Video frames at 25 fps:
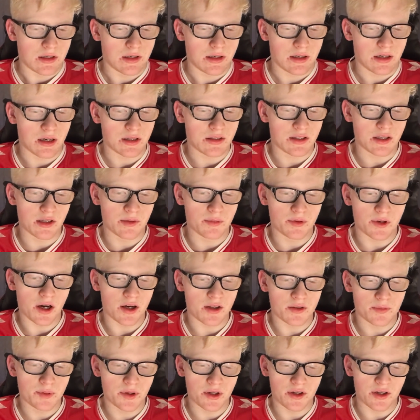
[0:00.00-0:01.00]
I'll
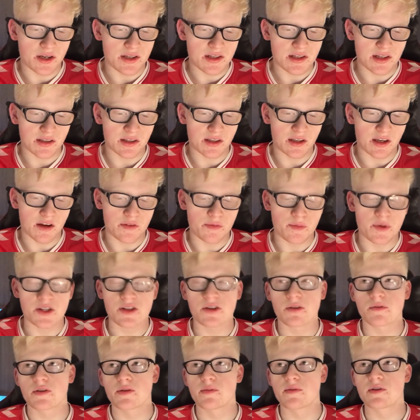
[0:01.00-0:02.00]
be honest, I didn't have much
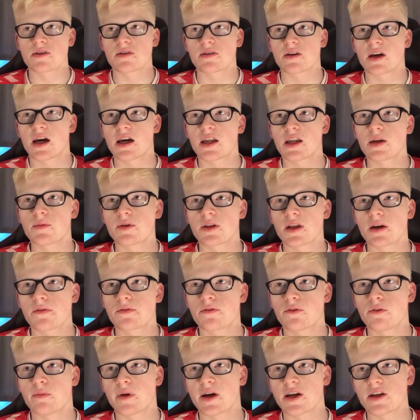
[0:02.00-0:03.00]
optimism going in with that
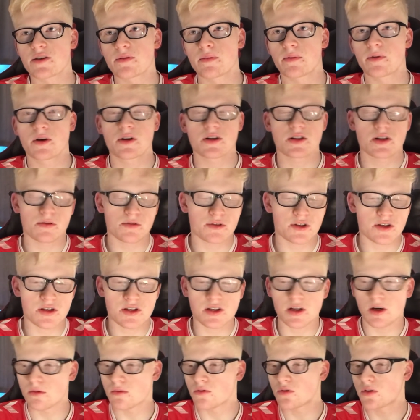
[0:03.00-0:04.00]
formation, because I was just
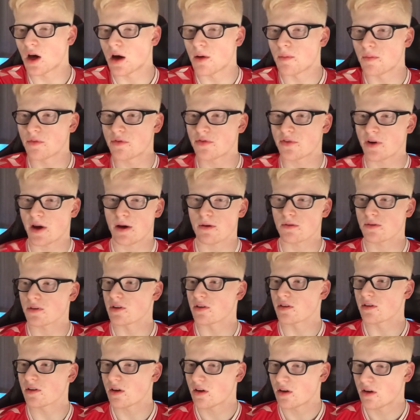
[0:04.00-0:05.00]
so
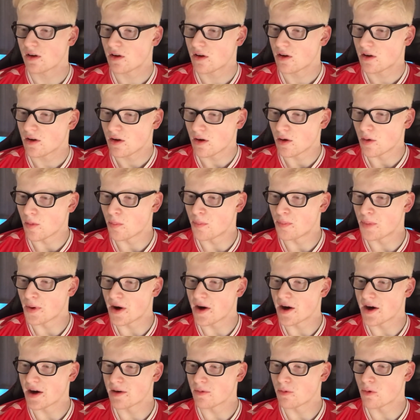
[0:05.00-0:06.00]
dumbfounded
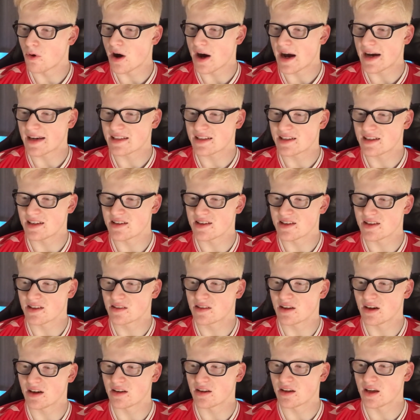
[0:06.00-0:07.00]
by what Adkins had
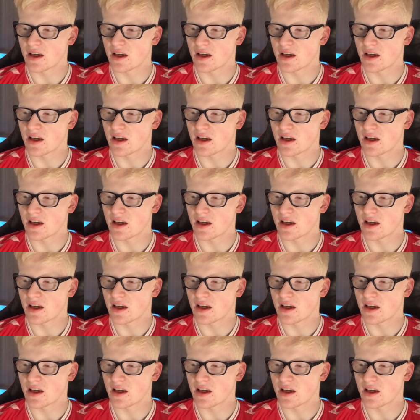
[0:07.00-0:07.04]
done.